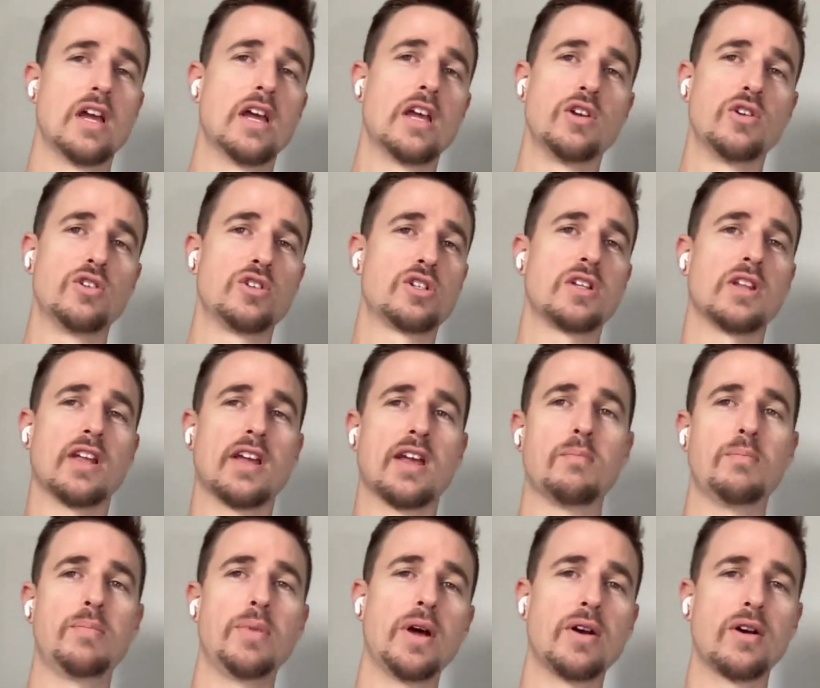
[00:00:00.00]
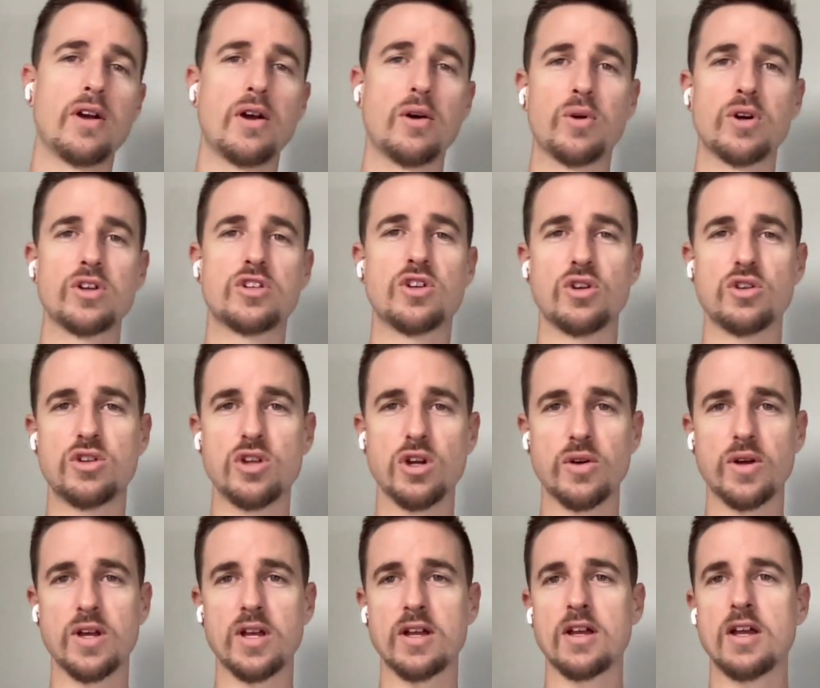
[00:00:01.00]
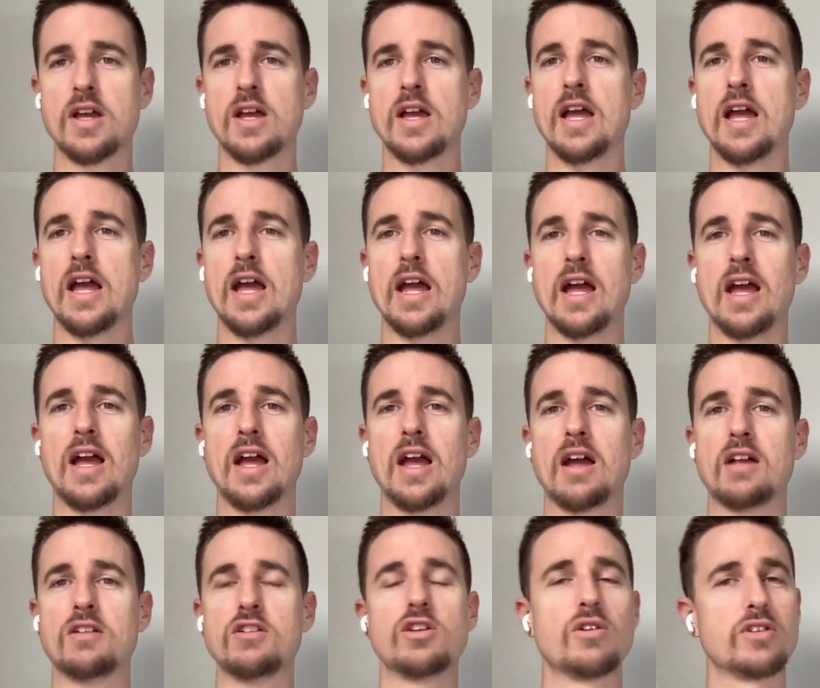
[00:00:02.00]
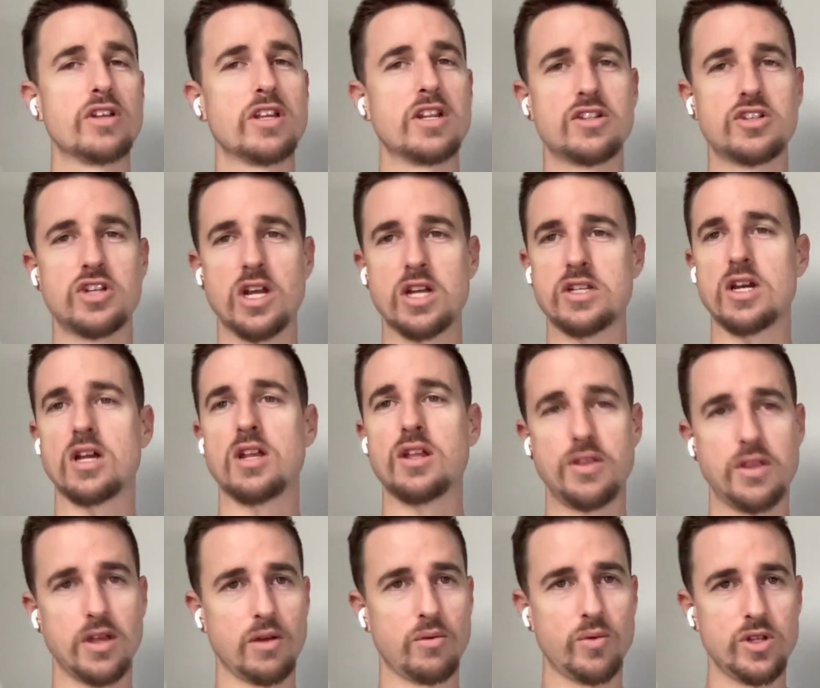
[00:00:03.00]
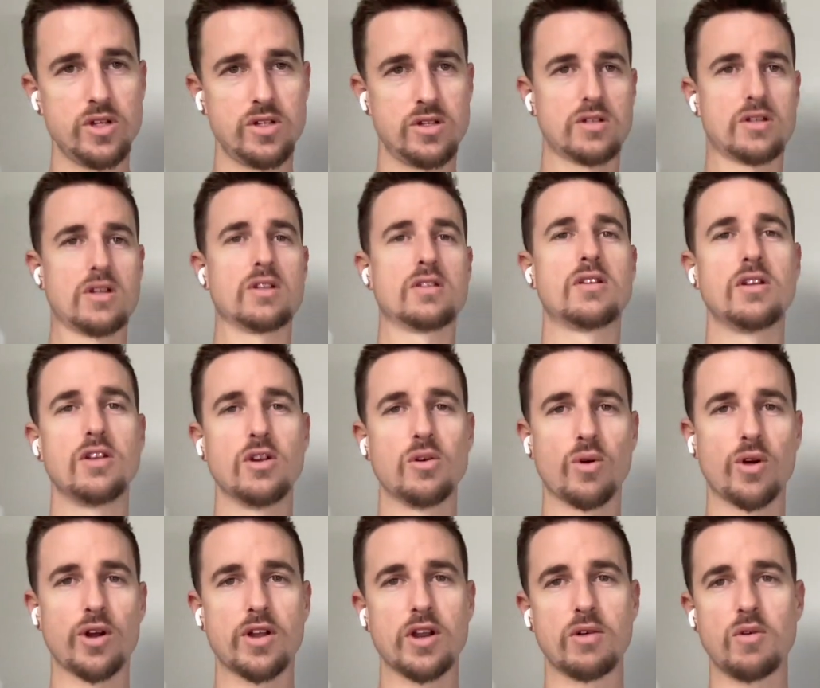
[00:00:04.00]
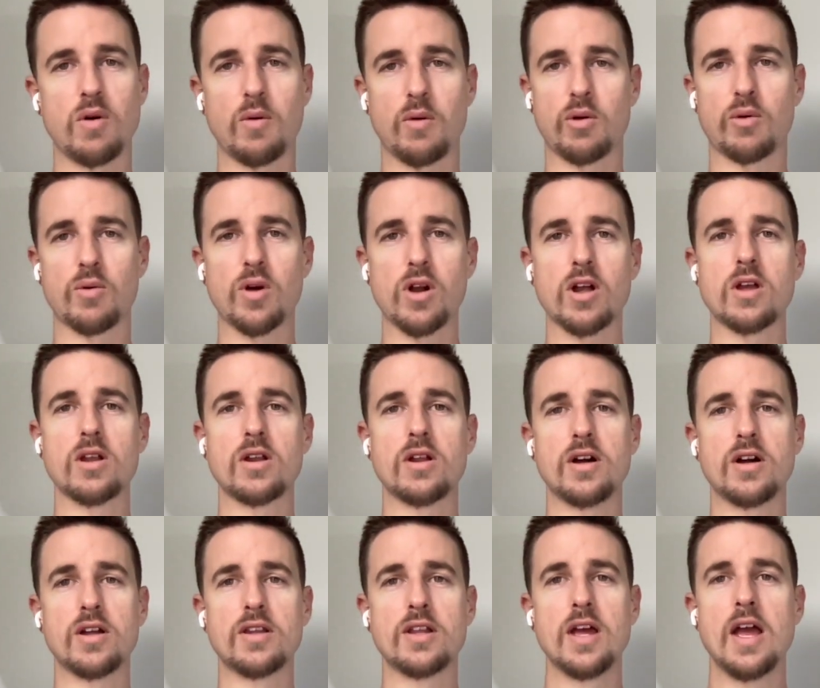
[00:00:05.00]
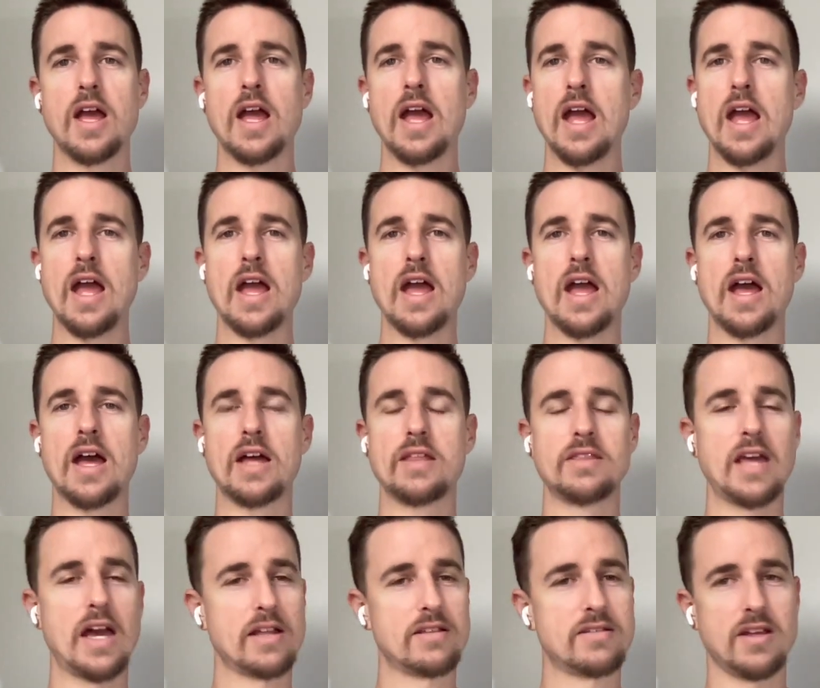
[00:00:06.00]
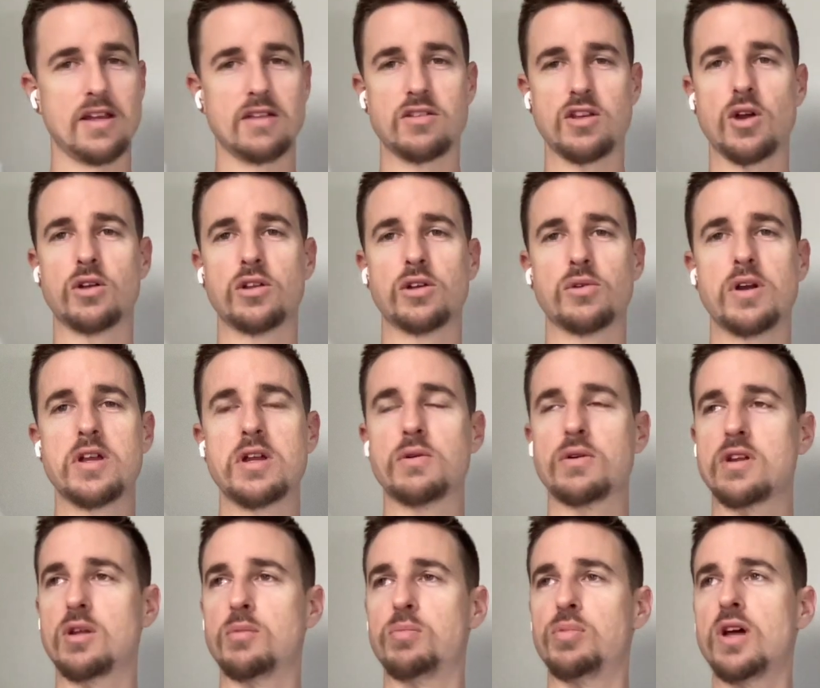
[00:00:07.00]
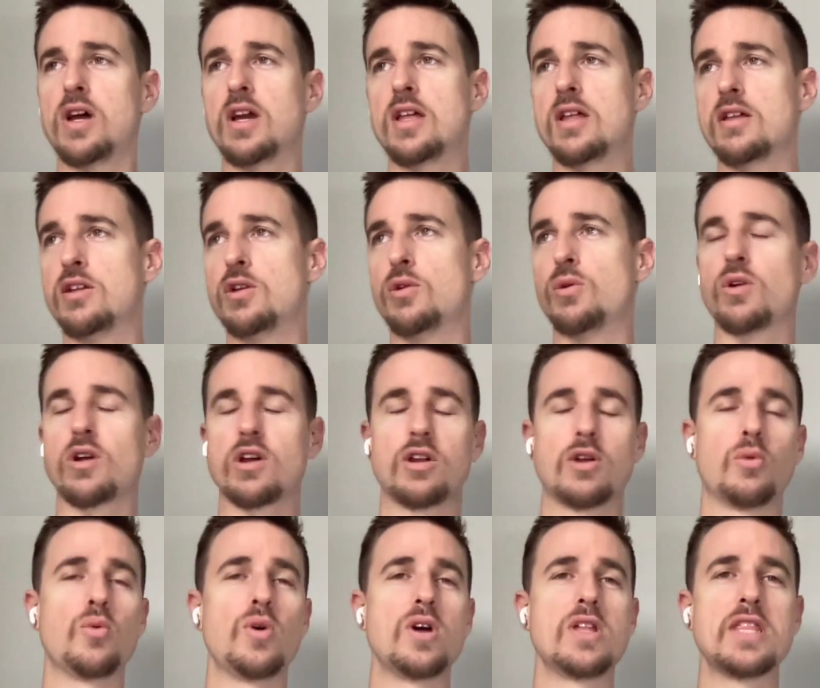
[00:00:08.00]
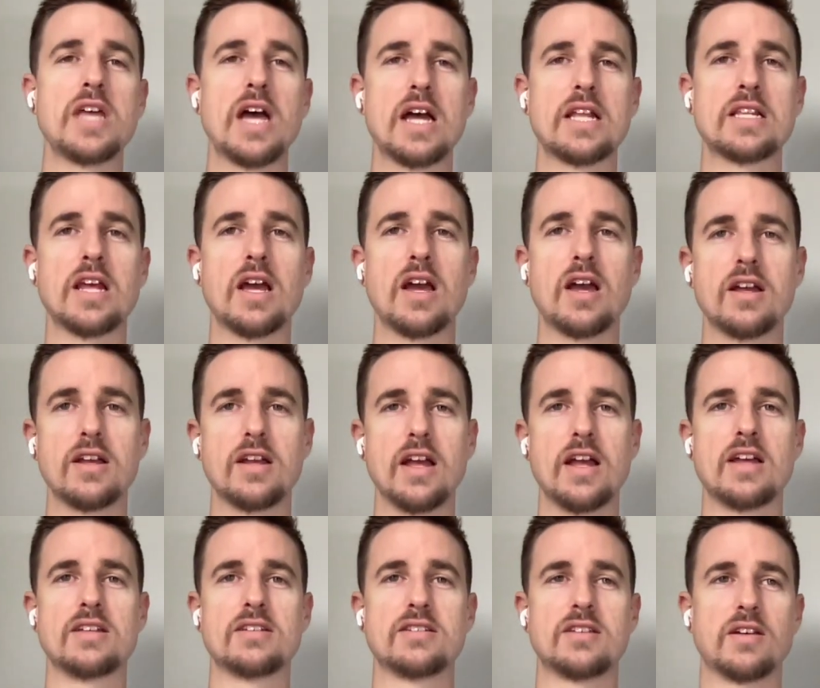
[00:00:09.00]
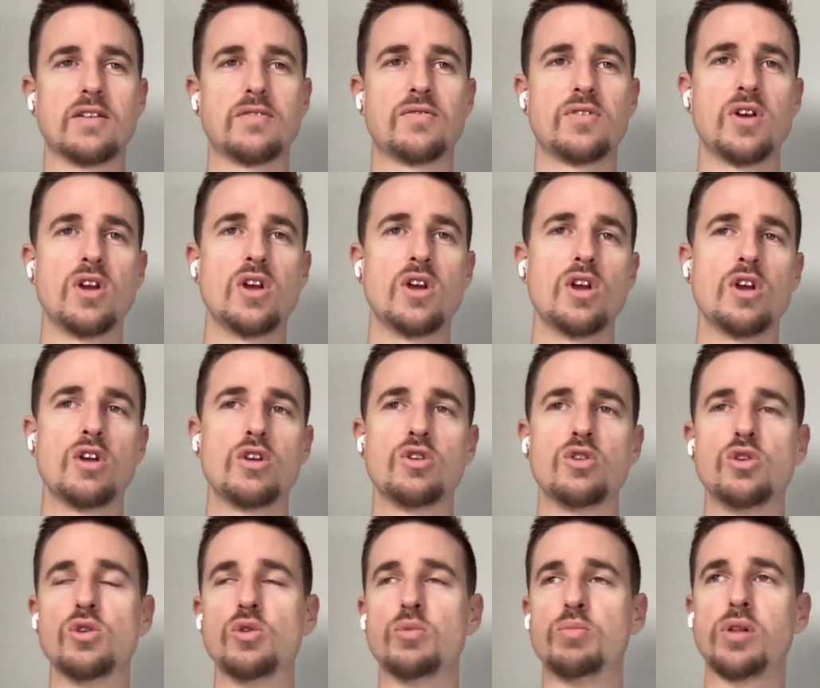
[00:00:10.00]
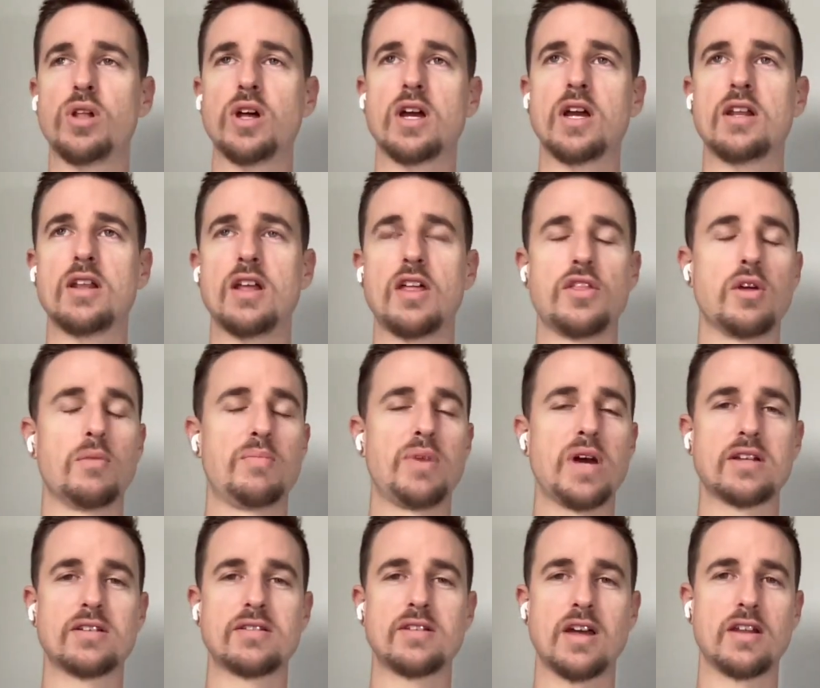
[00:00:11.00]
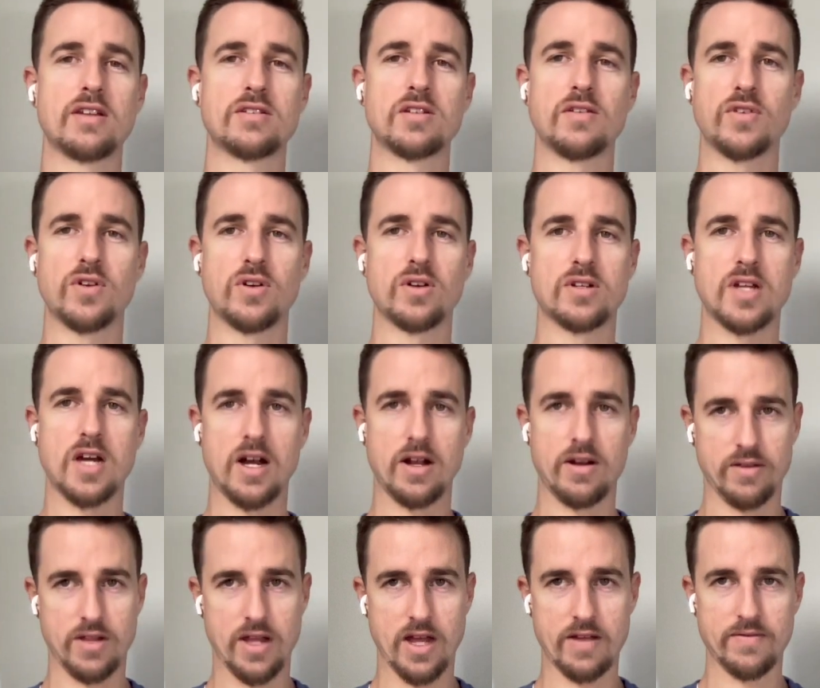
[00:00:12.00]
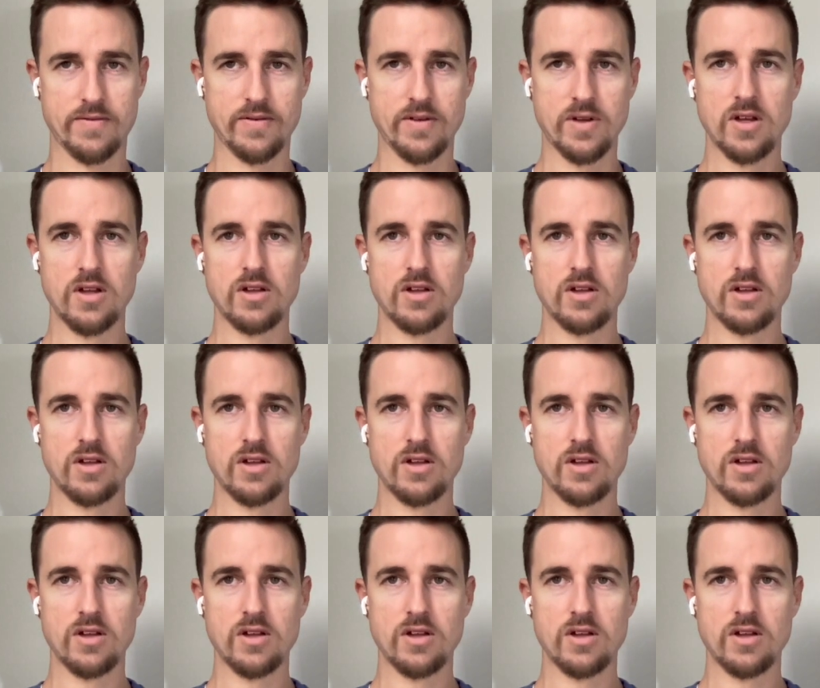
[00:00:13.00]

You just need to get better at what you're doing, and you don't need to change anything. We just continue working on what we're working on, and that's it. The only way you were going to win that day is if you played the best tennis of your entire life.